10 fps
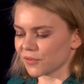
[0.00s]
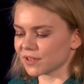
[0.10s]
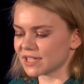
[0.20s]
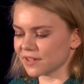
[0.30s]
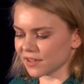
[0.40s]

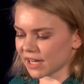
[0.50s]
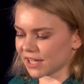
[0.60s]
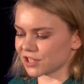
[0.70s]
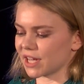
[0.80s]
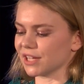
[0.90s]
Receiving an
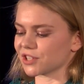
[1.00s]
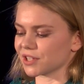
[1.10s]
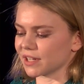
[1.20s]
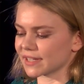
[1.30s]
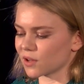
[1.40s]

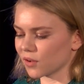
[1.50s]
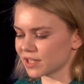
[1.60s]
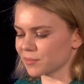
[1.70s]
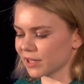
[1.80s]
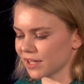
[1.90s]
education is
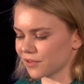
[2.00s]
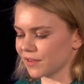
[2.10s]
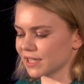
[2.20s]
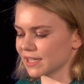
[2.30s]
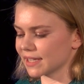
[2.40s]
ultimately the
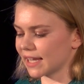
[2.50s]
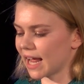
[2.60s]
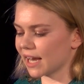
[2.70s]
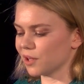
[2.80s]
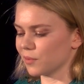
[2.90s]
reason
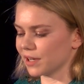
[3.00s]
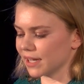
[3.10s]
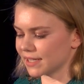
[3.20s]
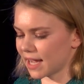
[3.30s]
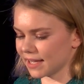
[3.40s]
that
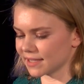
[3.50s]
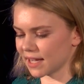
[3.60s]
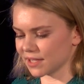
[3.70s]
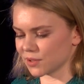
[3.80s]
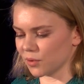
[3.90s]
anyone attends
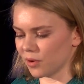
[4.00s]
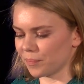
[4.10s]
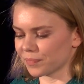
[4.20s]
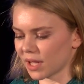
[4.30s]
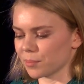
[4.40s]
high school,
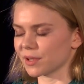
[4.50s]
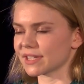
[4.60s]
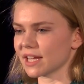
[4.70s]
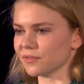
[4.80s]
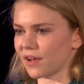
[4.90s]

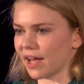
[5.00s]
but St.